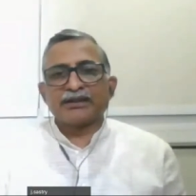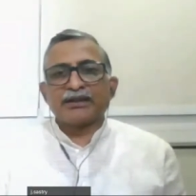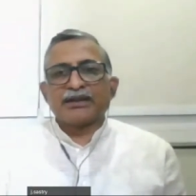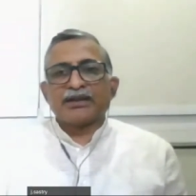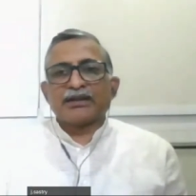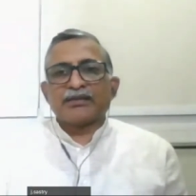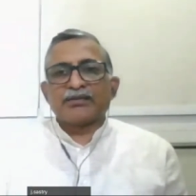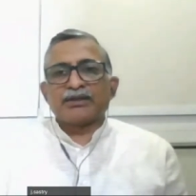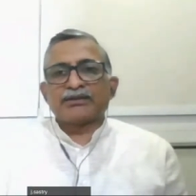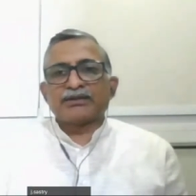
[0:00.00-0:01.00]
because uh,
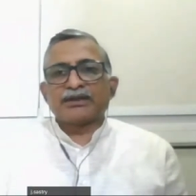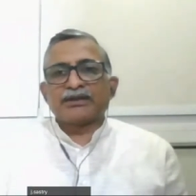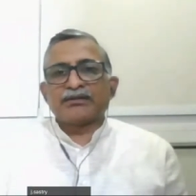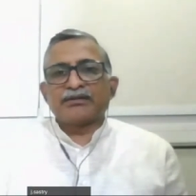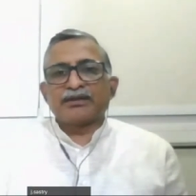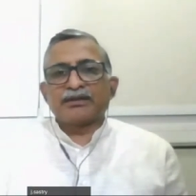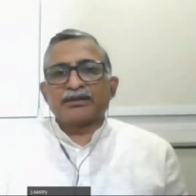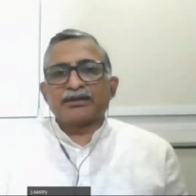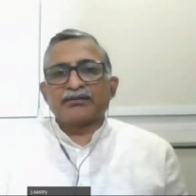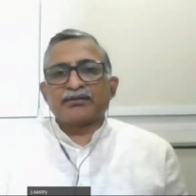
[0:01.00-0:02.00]
it, the, the
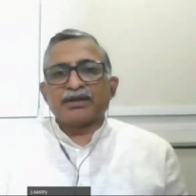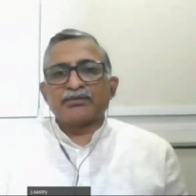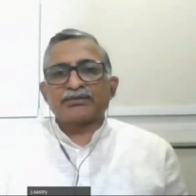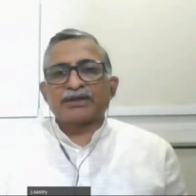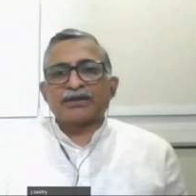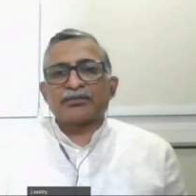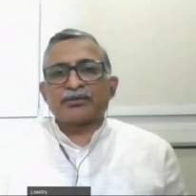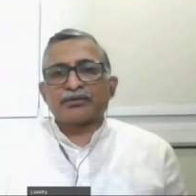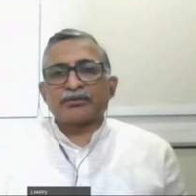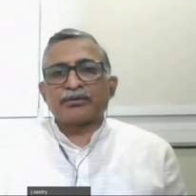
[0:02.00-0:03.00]
volumes are procured
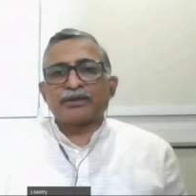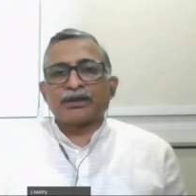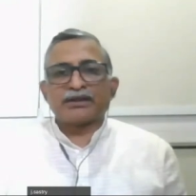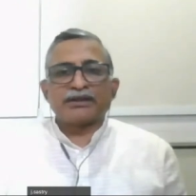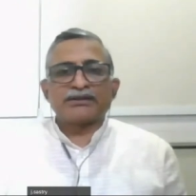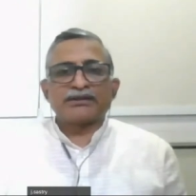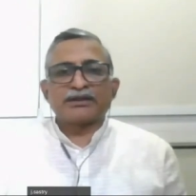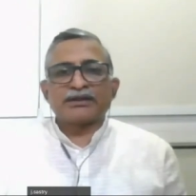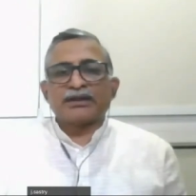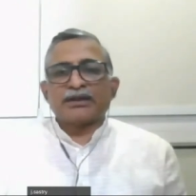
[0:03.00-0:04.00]
at least
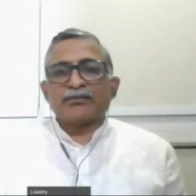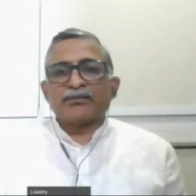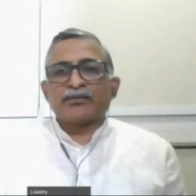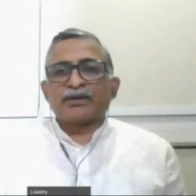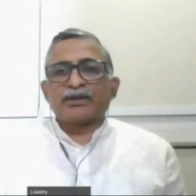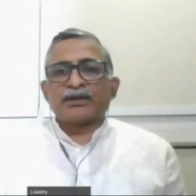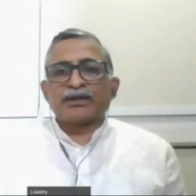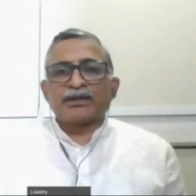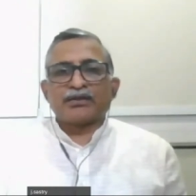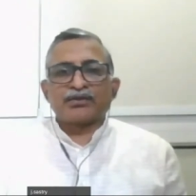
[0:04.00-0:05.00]
before the
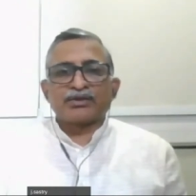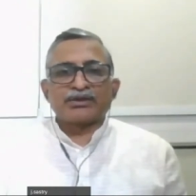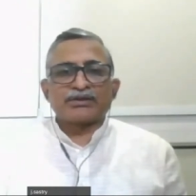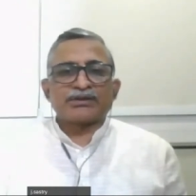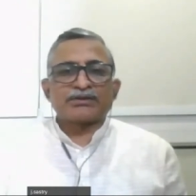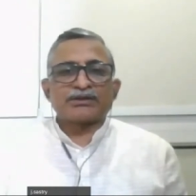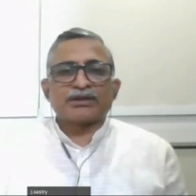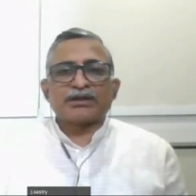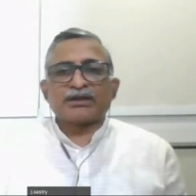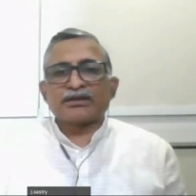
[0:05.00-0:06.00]
negotiations
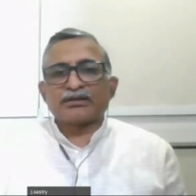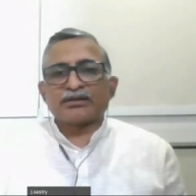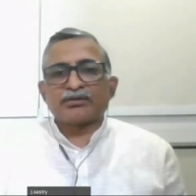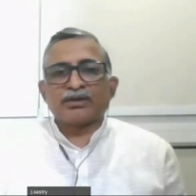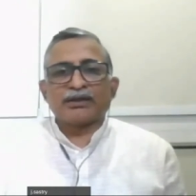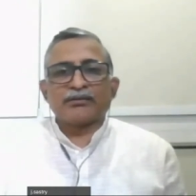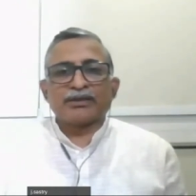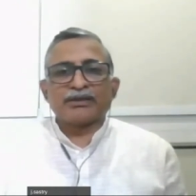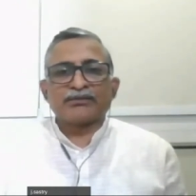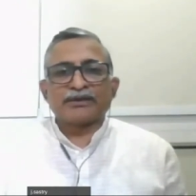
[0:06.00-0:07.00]
go on because we
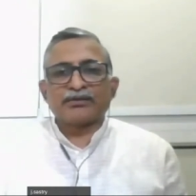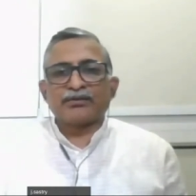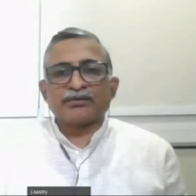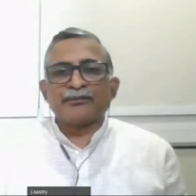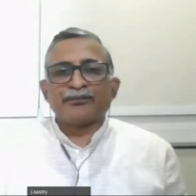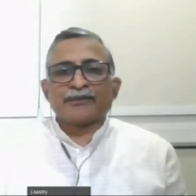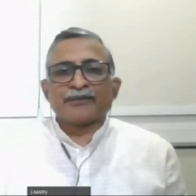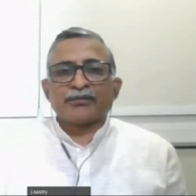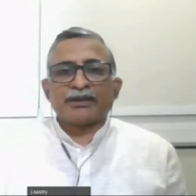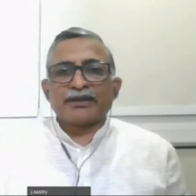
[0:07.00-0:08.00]
know many
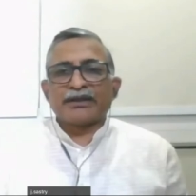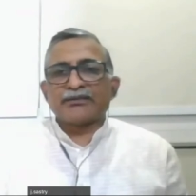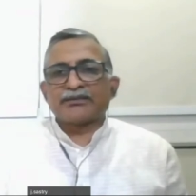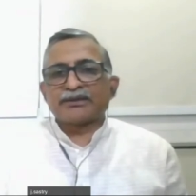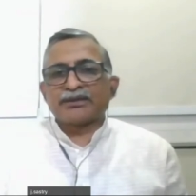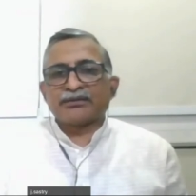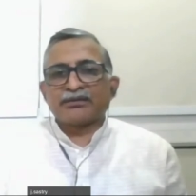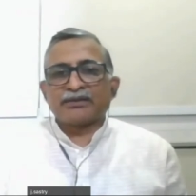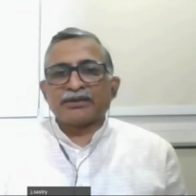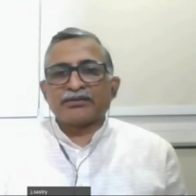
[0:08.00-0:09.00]
times with government
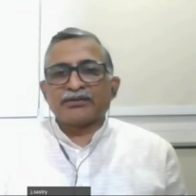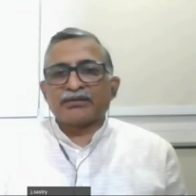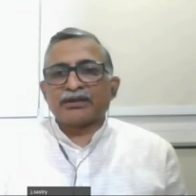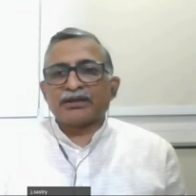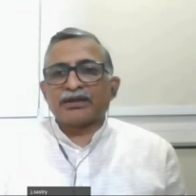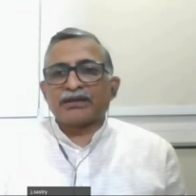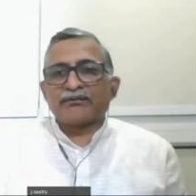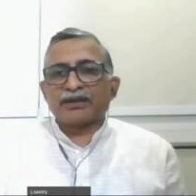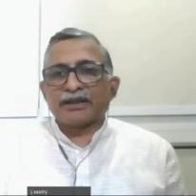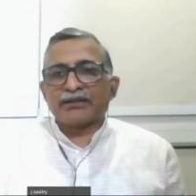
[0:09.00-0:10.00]
you require a lot of
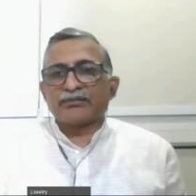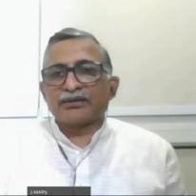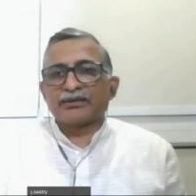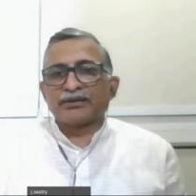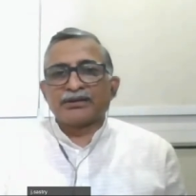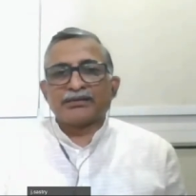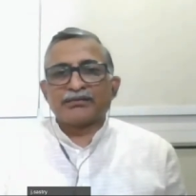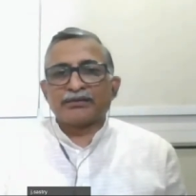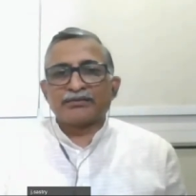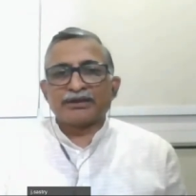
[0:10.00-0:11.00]
time. We have
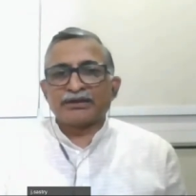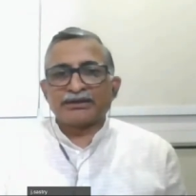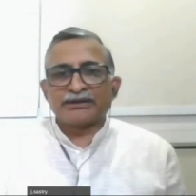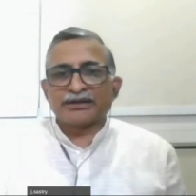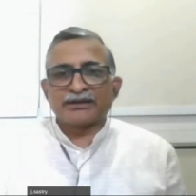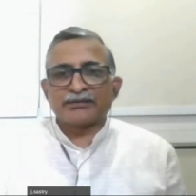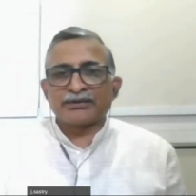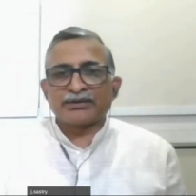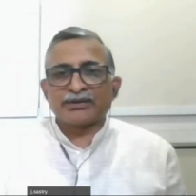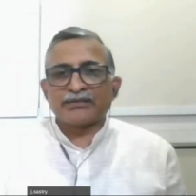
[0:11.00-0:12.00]
seen this especially
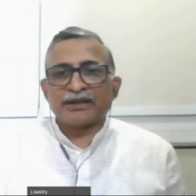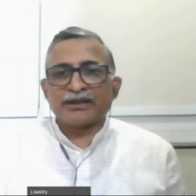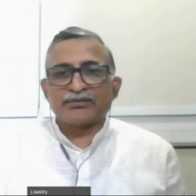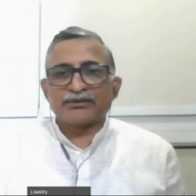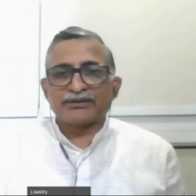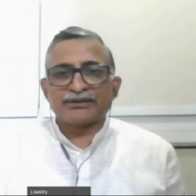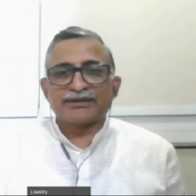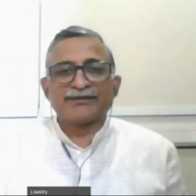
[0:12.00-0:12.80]
in biodiversity.